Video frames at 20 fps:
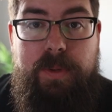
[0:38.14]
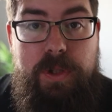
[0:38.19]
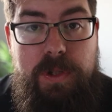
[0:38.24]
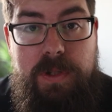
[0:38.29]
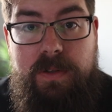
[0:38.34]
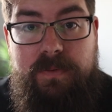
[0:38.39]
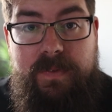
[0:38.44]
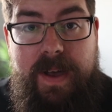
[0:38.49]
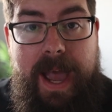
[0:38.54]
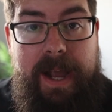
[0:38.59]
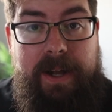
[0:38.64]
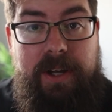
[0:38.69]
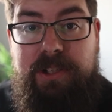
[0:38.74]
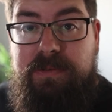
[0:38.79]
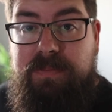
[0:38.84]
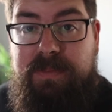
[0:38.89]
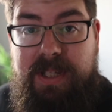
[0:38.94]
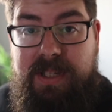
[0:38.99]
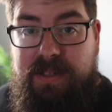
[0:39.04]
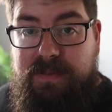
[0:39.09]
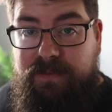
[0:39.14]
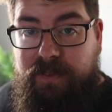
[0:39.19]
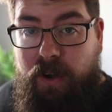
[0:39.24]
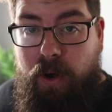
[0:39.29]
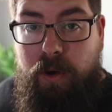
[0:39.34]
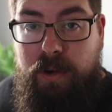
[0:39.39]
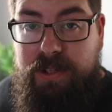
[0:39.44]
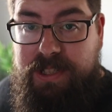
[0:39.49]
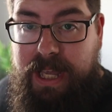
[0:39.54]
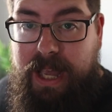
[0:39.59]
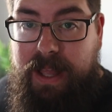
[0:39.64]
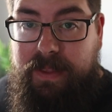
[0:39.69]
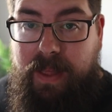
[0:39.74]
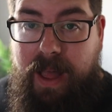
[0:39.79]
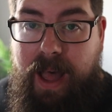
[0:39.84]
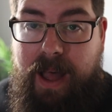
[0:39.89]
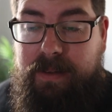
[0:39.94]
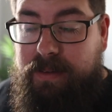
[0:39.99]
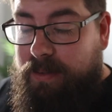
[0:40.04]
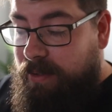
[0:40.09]
But to be fair, I got some decent photos out of
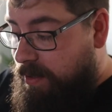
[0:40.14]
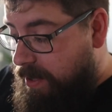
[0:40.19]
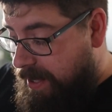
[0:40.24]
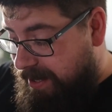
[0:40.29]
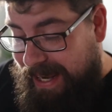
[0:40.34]
that.